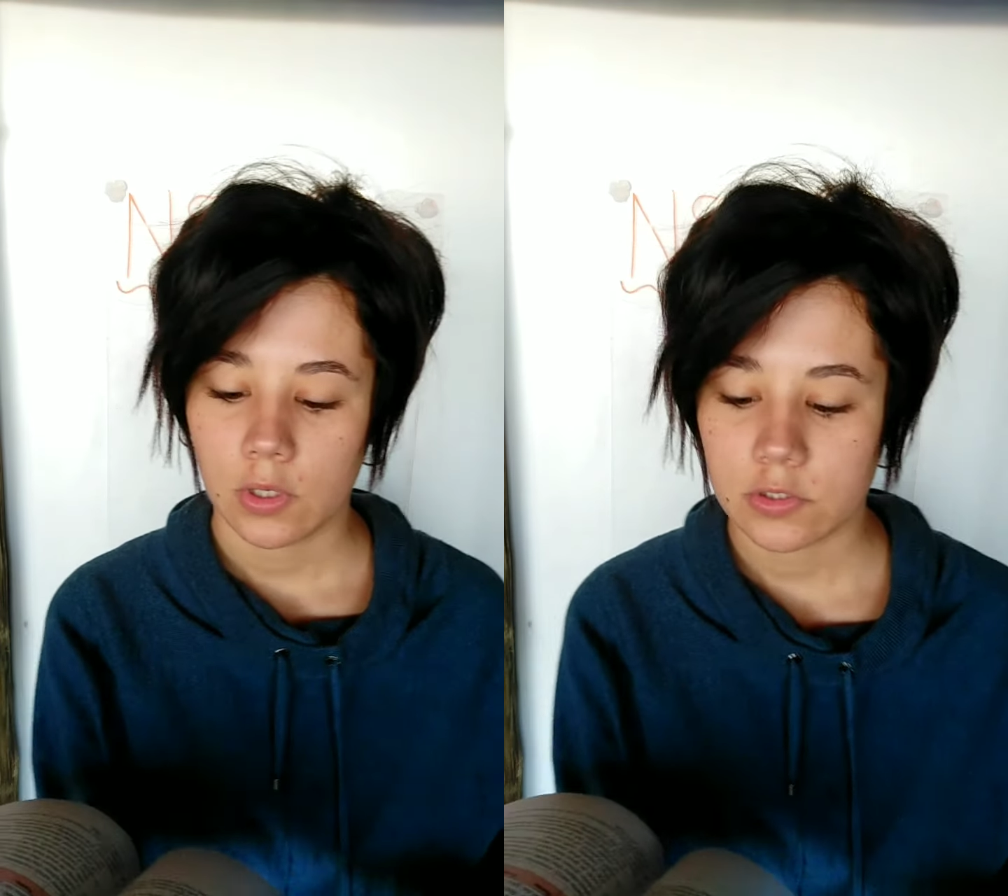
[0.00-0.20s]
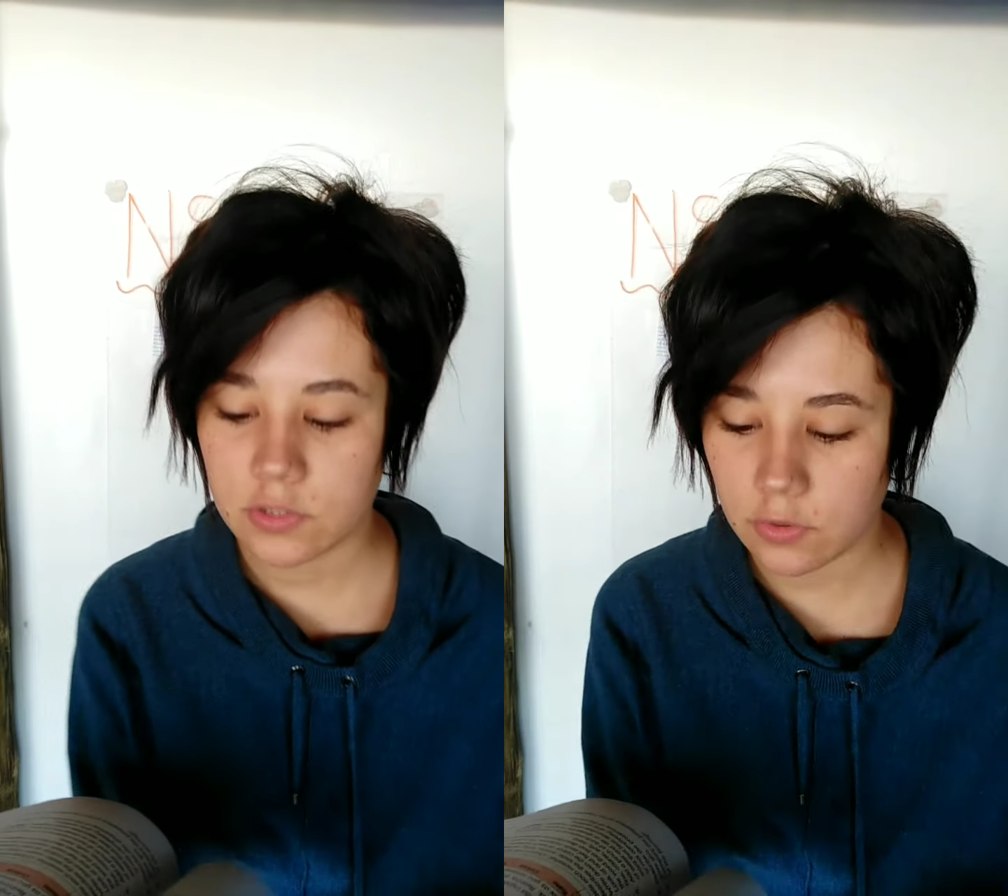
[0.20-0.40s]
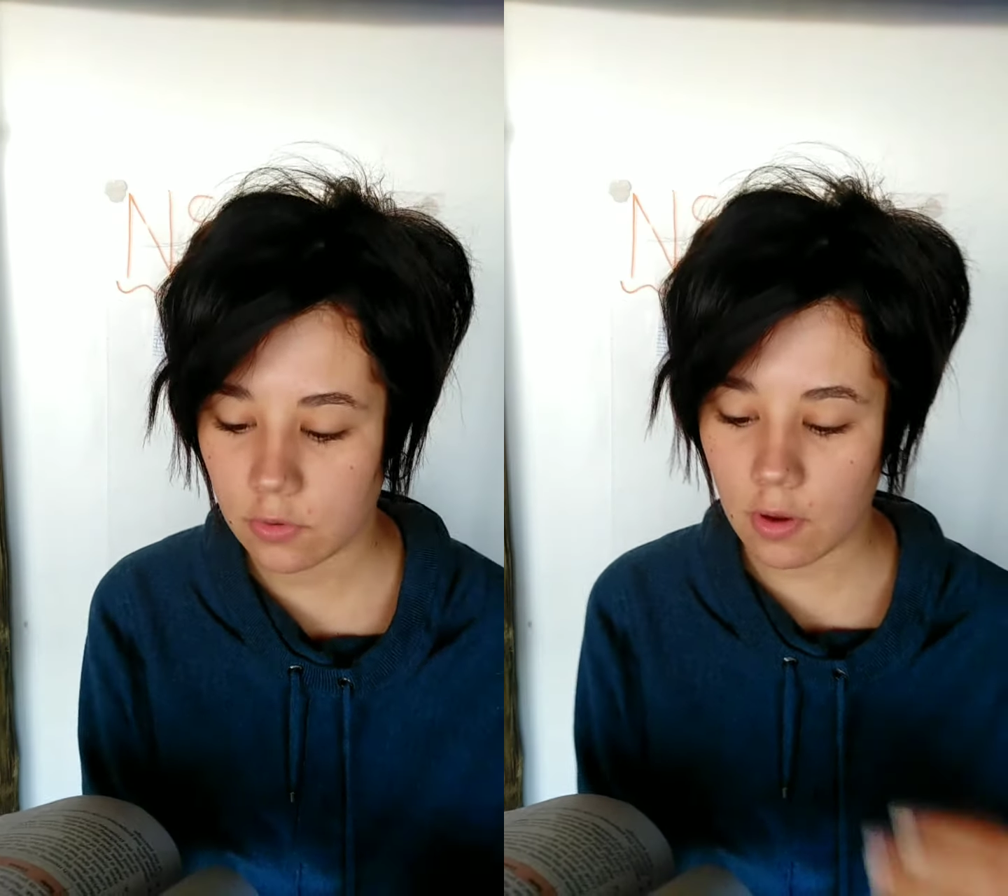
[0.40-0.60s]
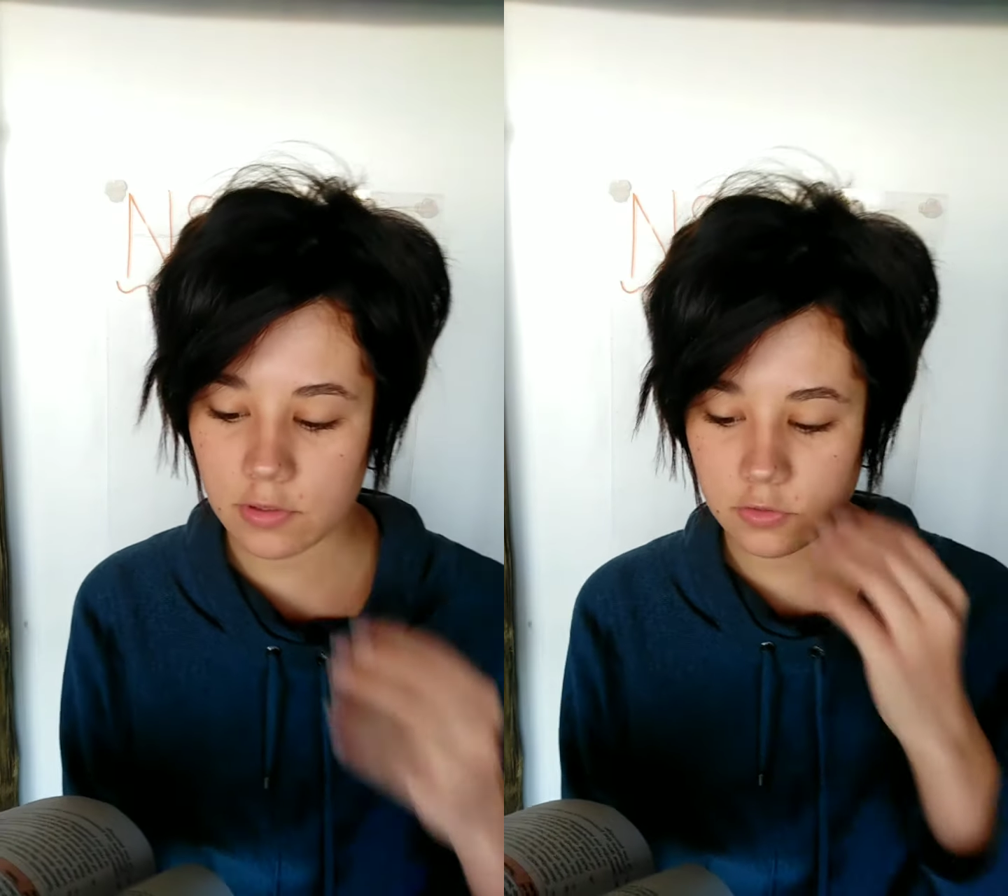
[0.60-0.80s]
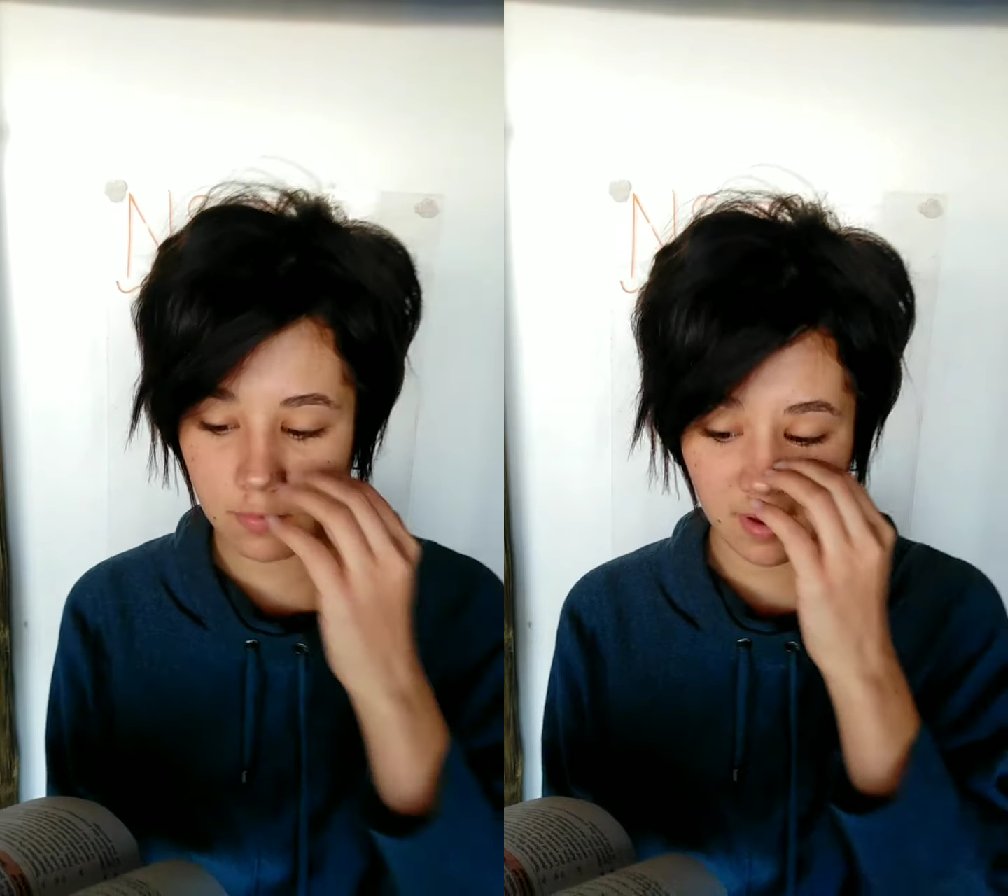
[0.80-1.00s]
So you're going
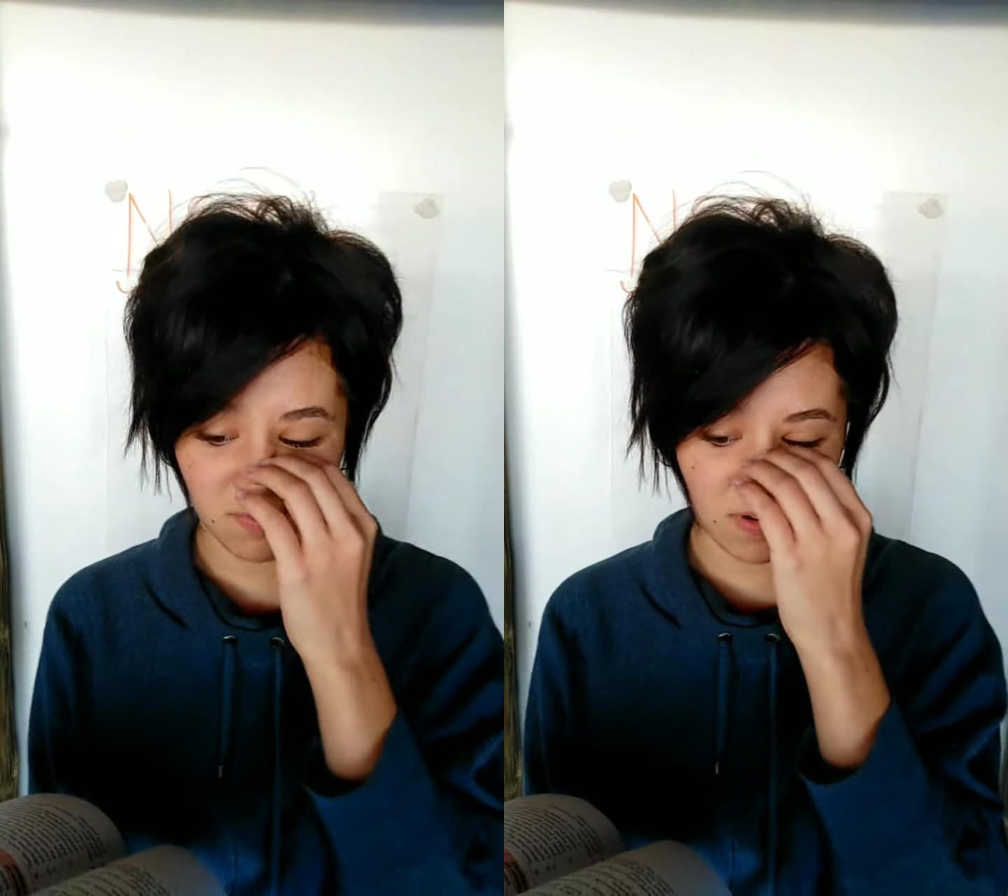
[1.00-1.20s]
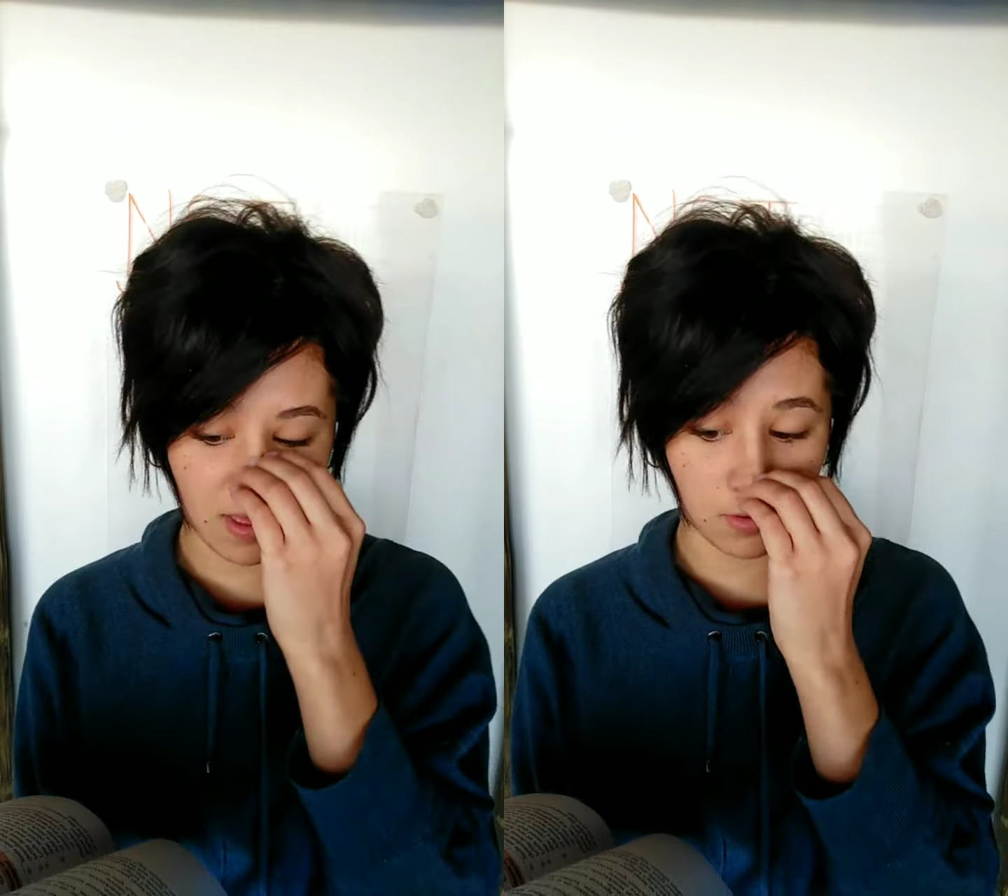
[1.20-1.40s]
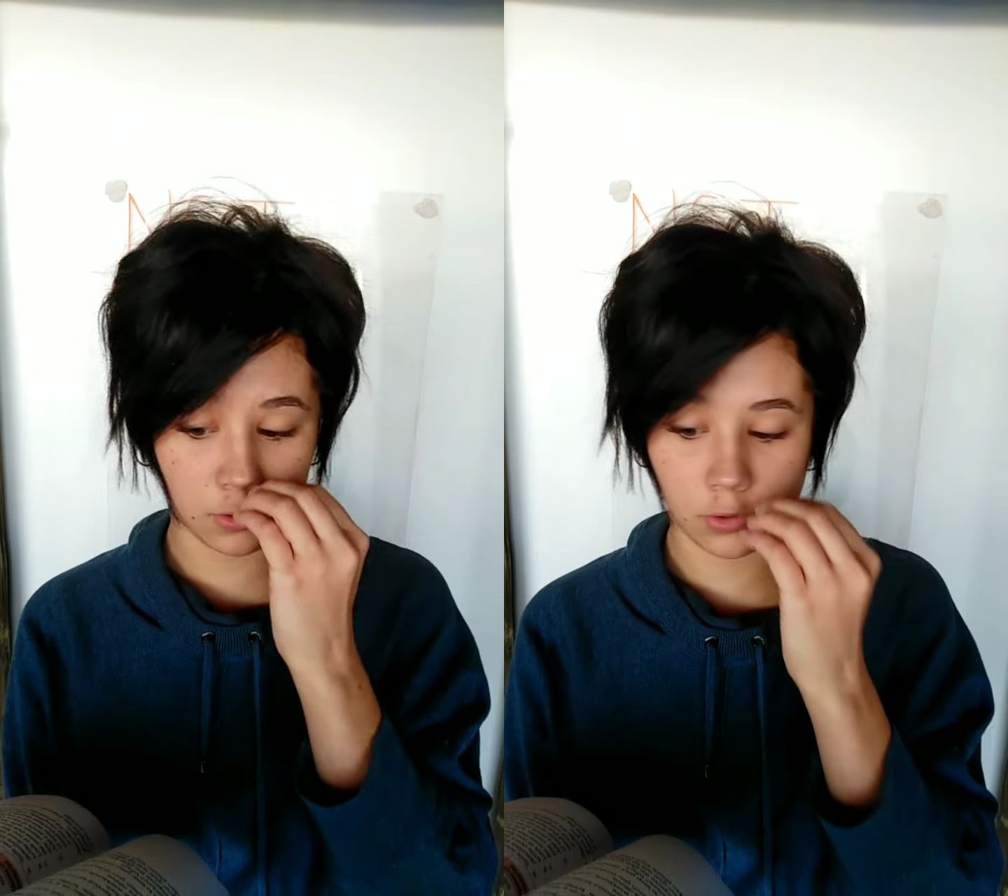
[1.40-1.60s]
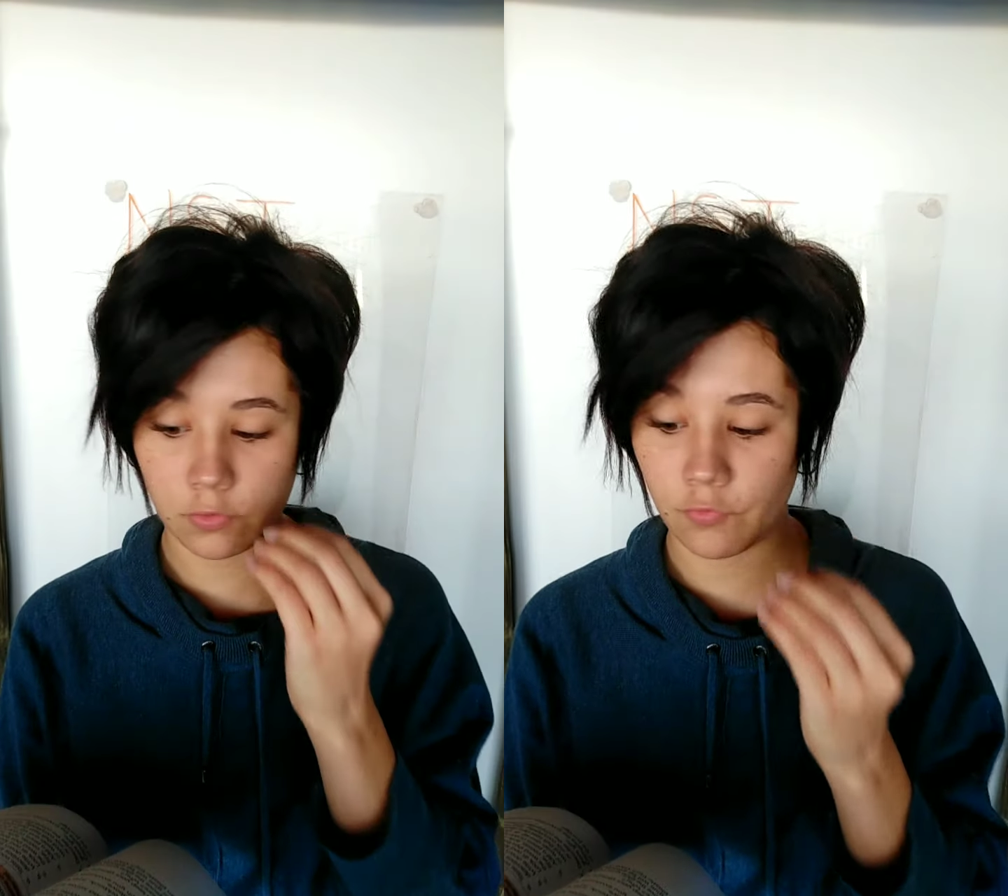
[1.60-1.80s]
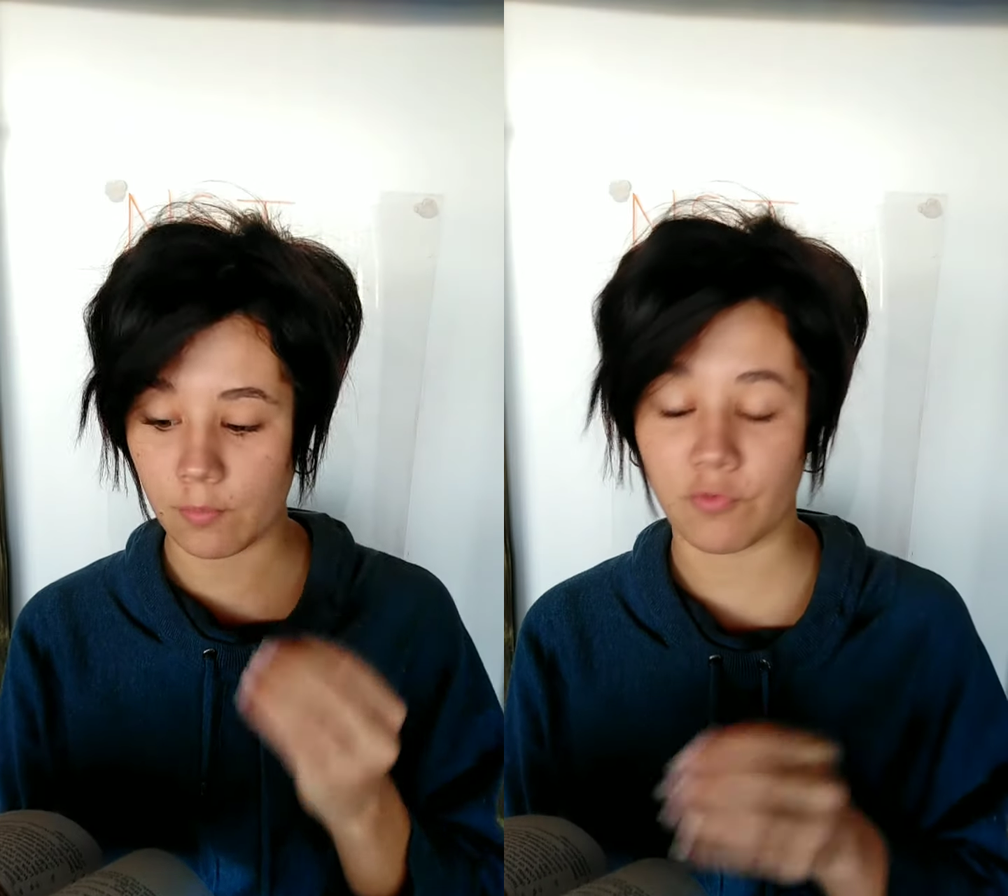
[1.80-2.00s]
to make glue from